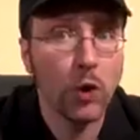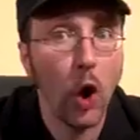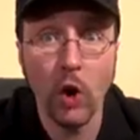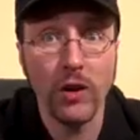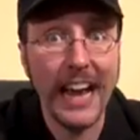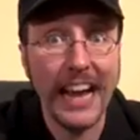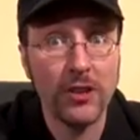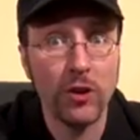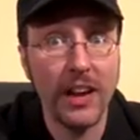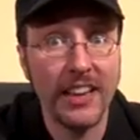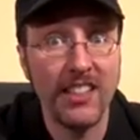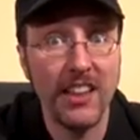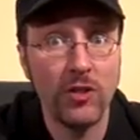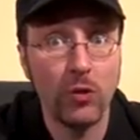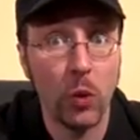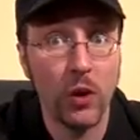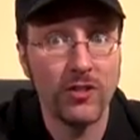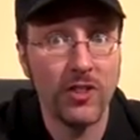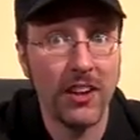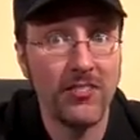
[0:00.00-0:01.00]
Don't act like
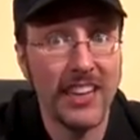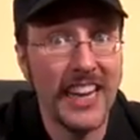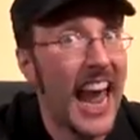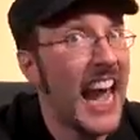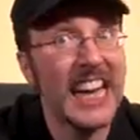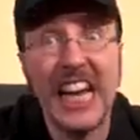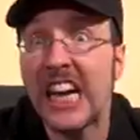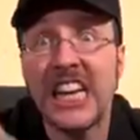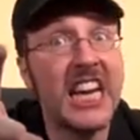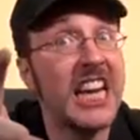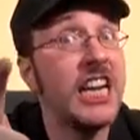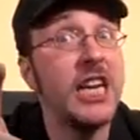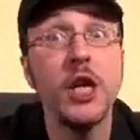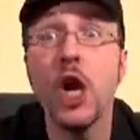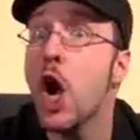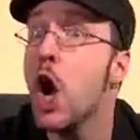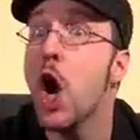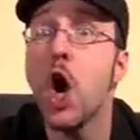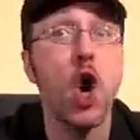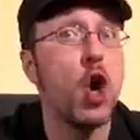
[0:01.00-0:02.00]
these words haven't had a
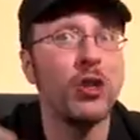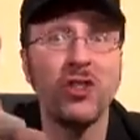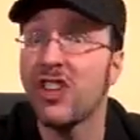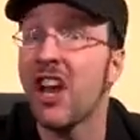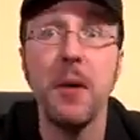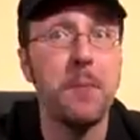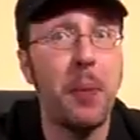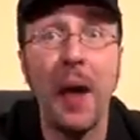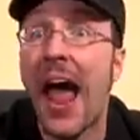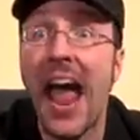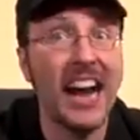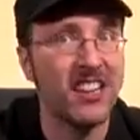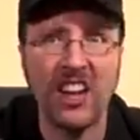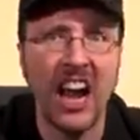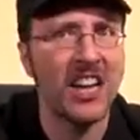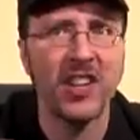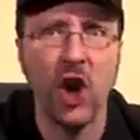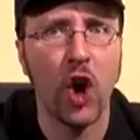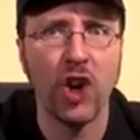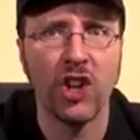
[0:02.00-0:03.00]
huge impact
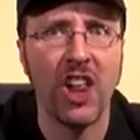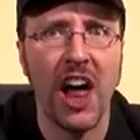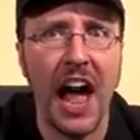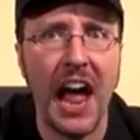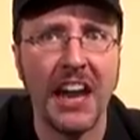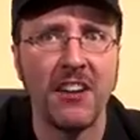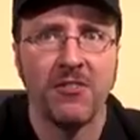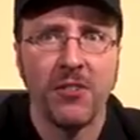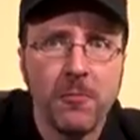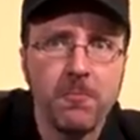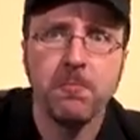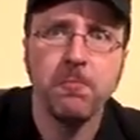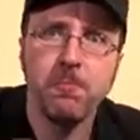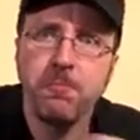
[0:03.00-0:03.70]
on your life!